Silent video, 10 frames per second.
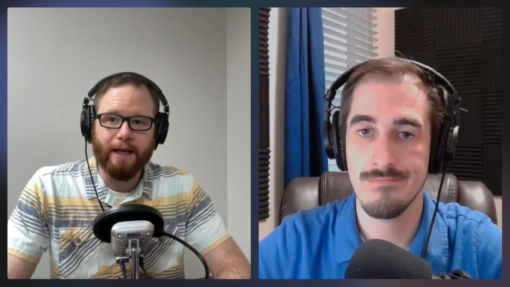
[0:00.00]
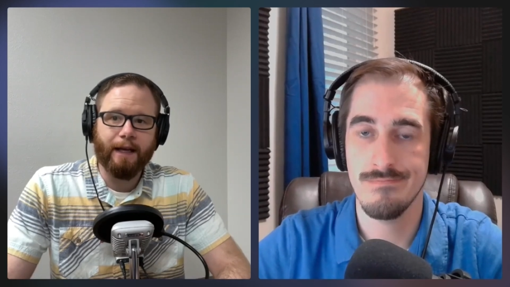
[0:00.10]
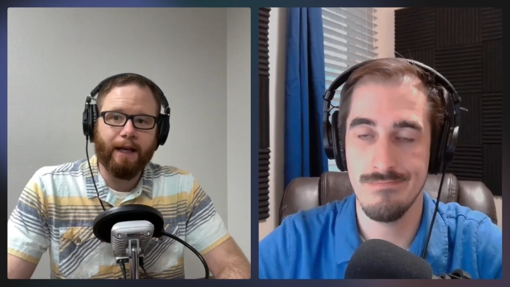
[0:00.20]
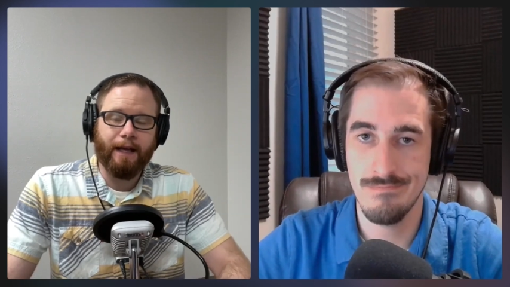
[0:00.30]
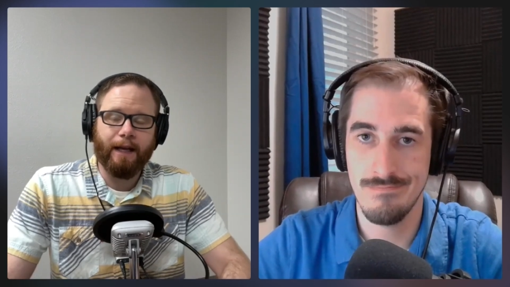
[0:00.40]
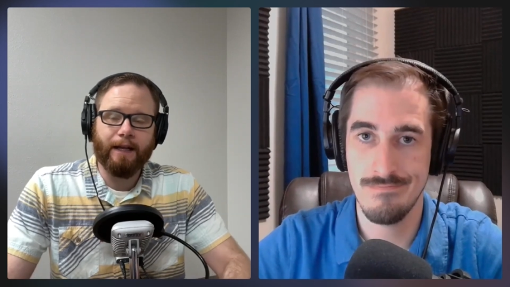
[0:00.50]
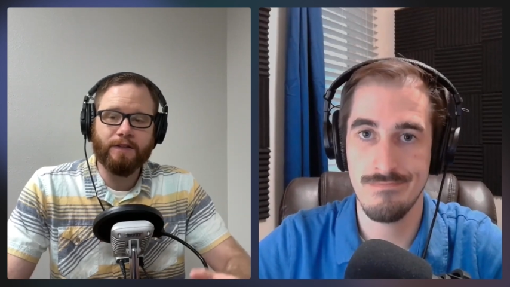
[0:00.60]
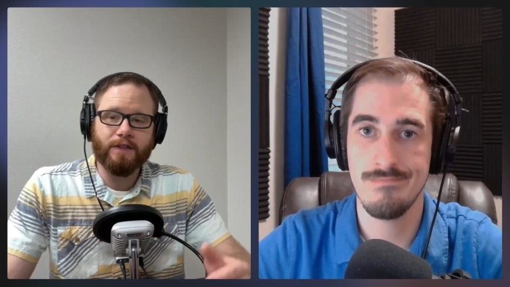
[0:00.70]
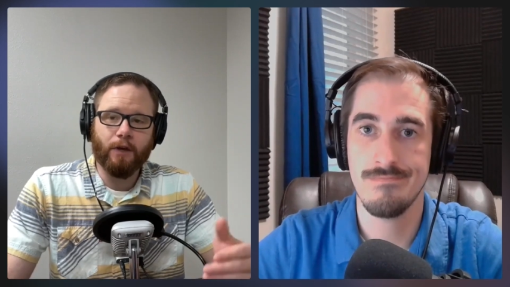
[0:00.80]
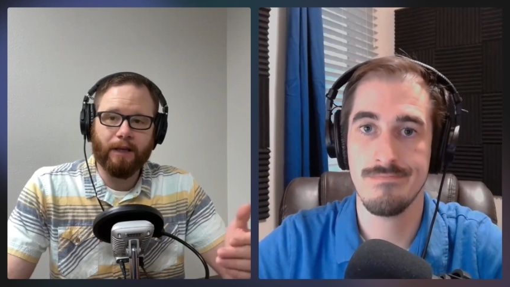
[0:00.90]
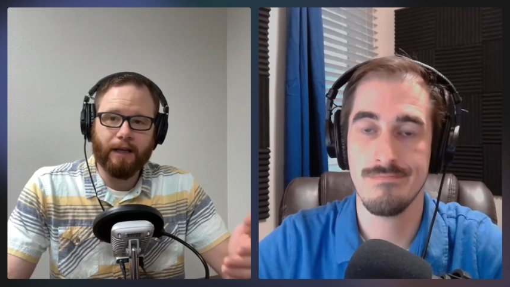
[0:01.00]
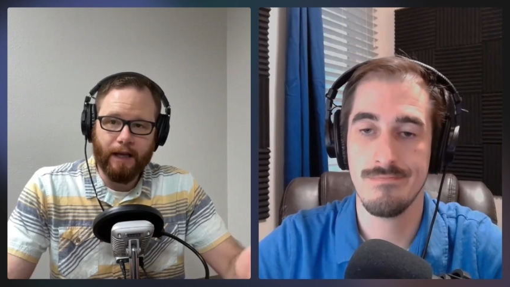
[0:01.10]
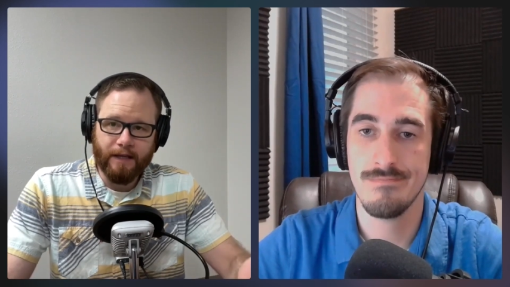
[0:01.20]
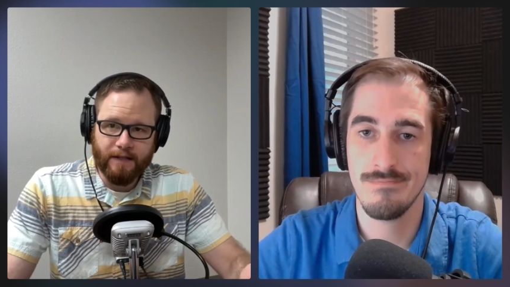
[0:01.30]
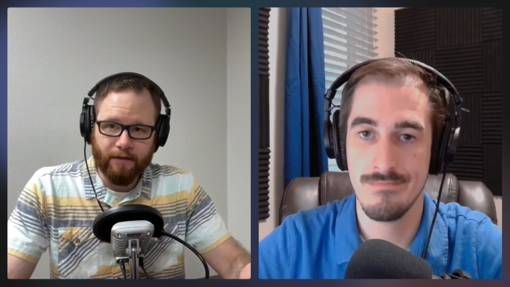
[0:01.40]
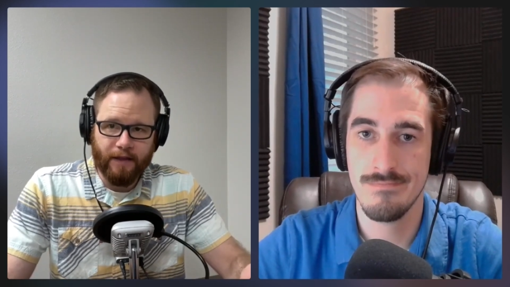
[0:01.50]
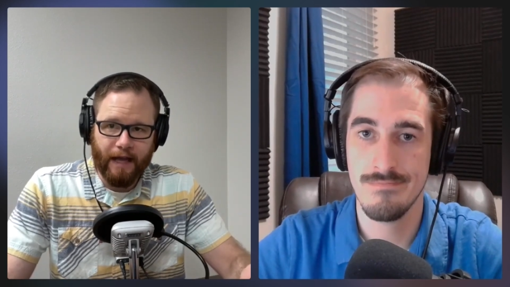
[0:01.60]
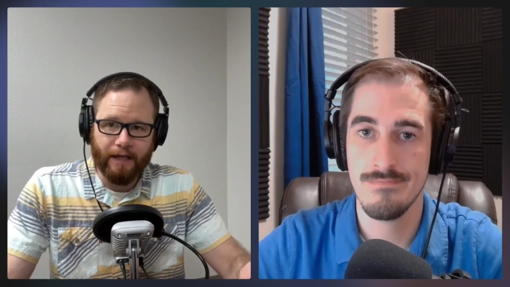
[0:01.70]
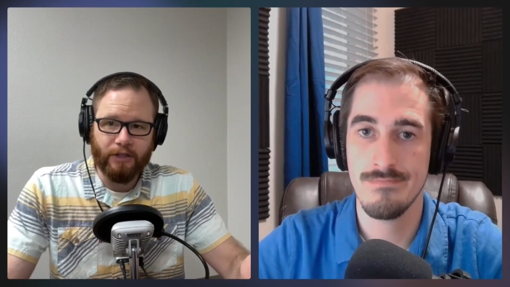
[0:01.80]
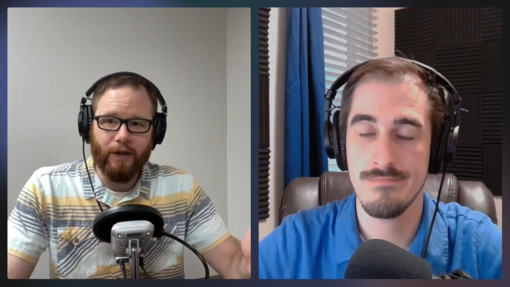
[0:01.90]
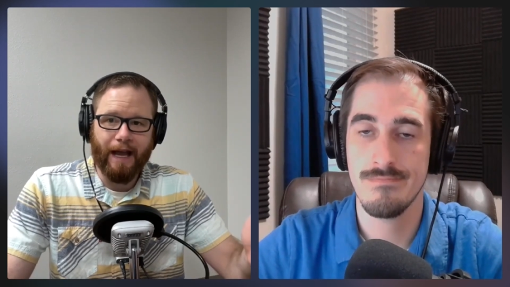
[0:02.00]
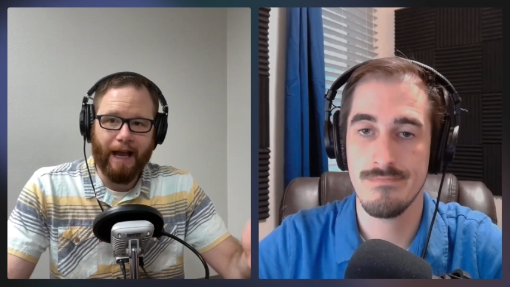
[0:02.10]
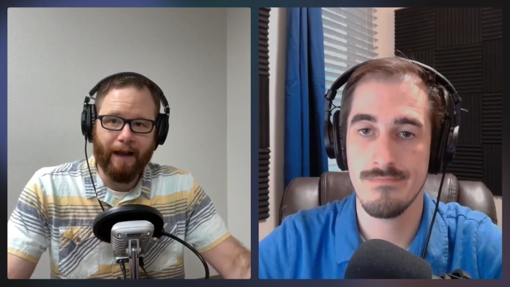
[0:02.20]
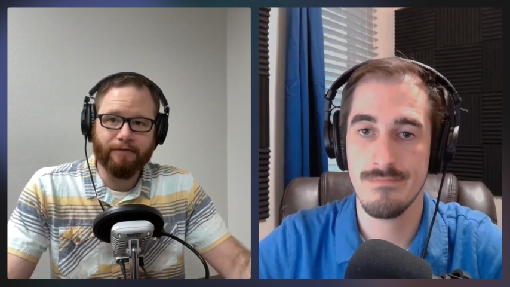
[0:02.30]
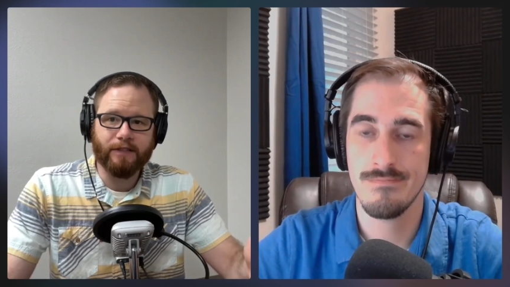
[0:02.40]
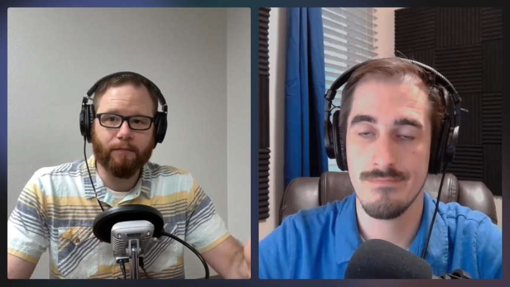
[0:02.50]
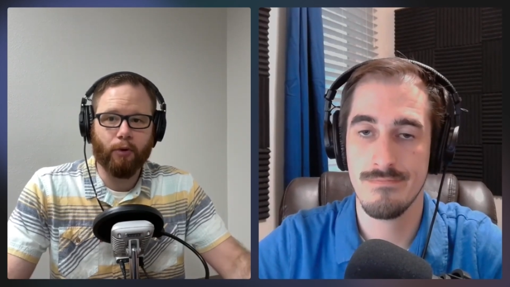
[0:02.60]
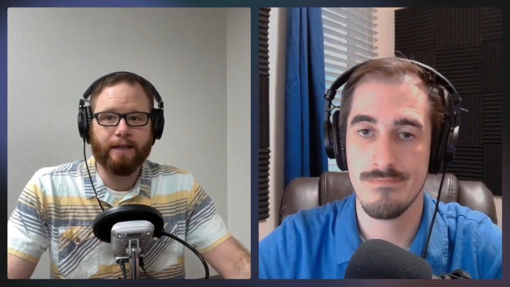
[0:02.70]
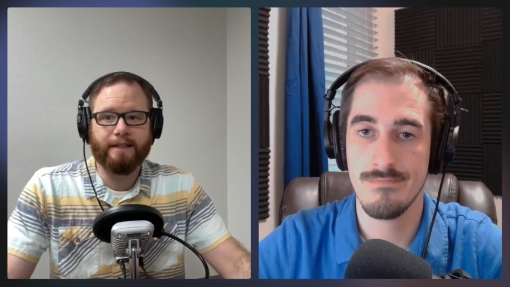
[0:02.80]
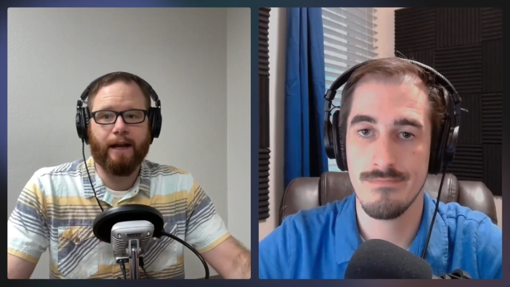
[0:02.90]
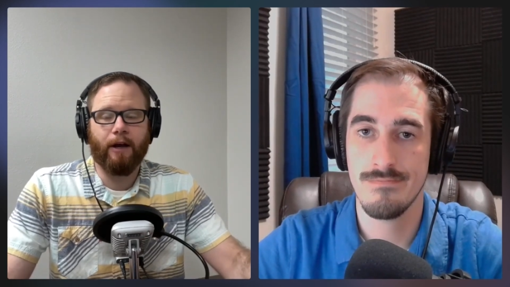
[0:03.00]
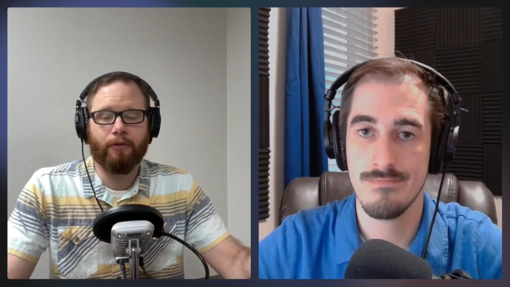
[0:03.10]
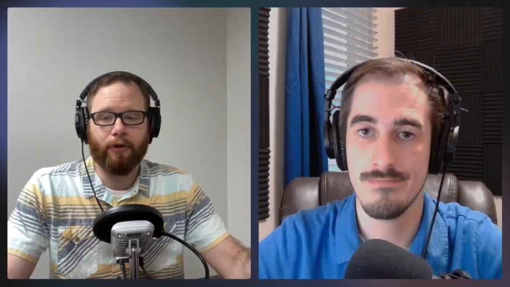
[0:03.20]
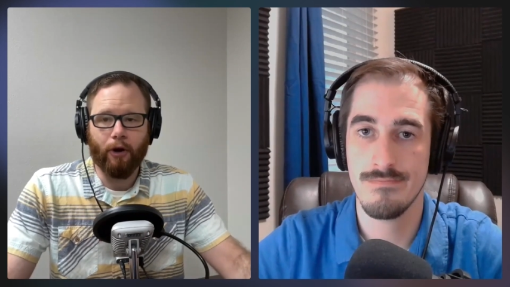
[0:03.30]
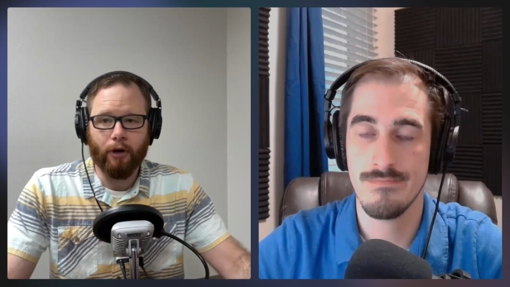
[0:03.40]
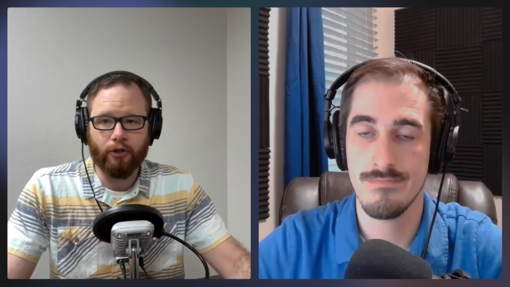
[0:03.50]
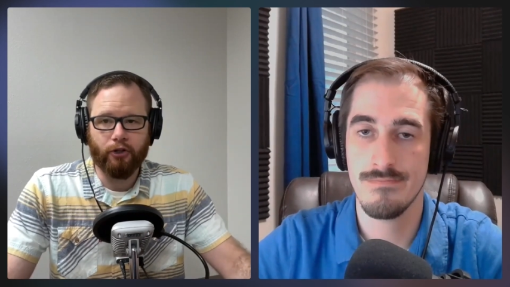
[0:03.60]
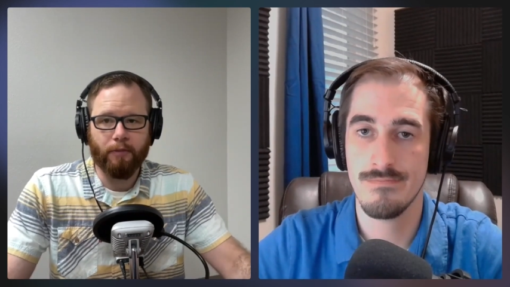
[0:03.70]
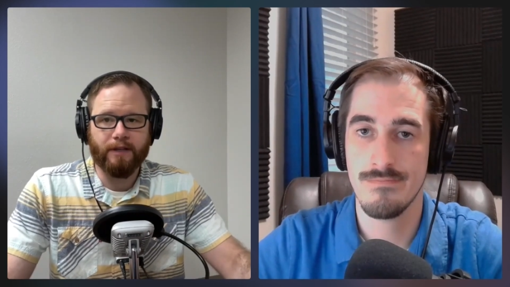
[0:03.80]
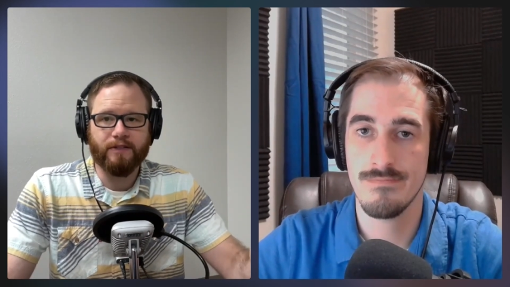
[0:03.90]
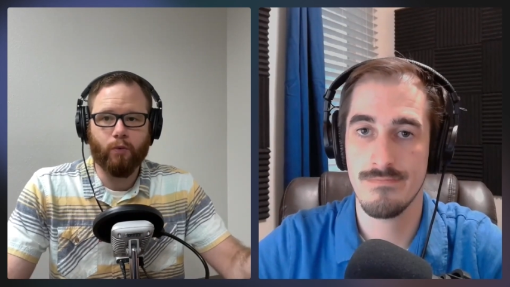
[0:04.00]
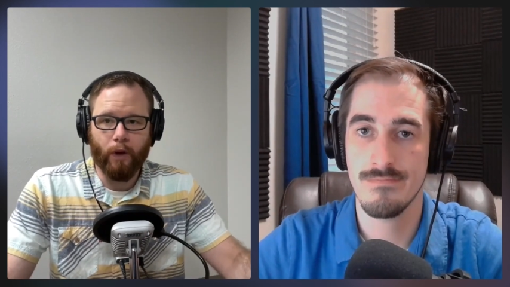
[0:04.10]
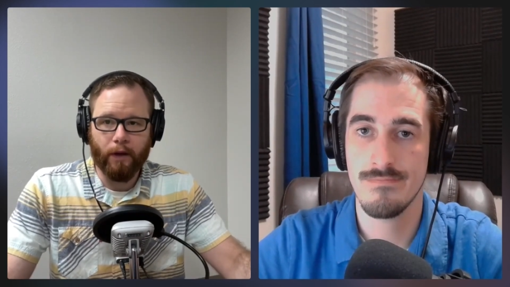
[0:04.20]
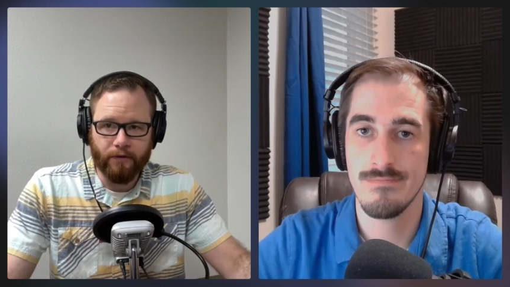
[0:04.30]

Speaker 1: mm-hmm. and so mm-hmm. because of that you have to break down their arguments what they're